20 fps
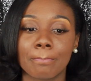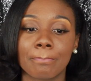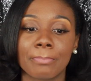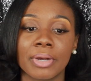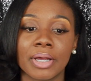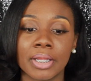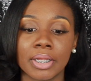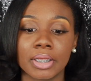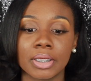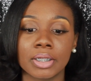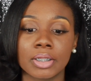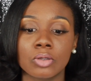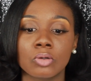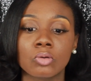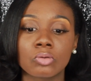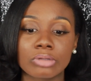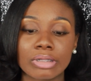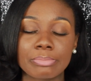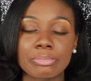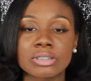But
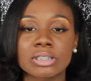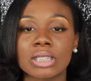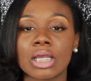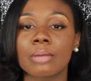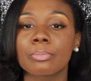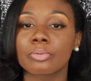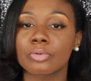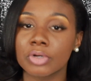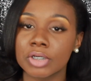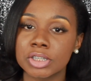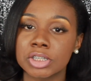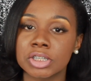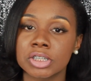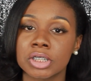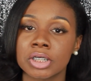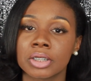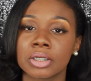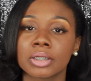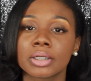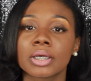anywho, let me stop
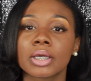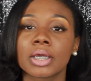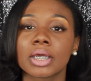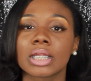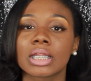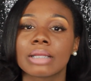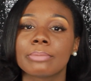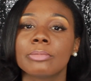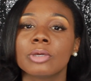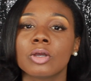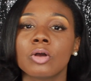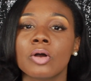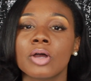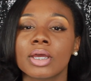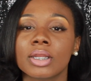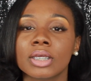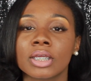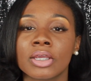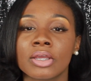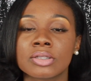preaching and let me go
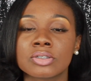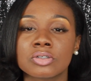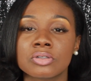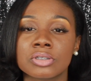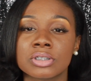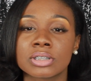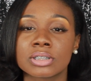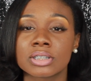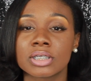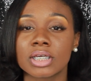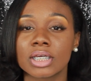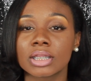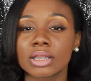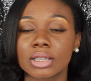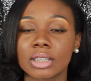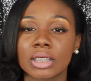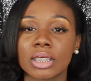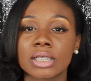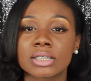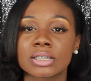ahead and get into these 10
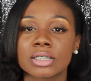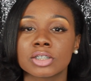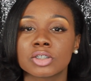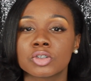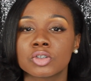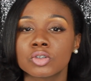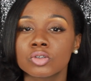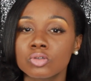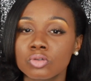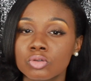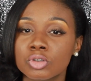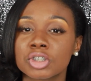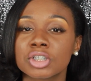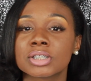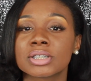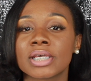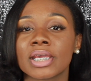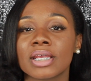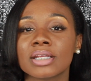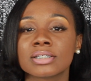things that you
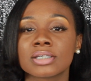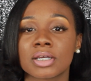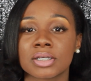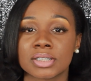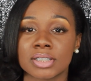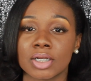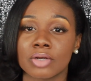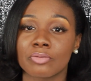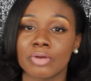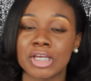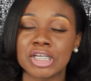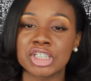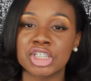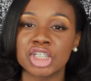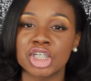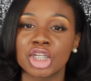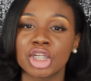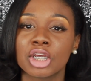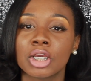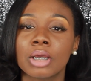should take into
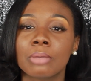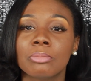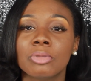consideration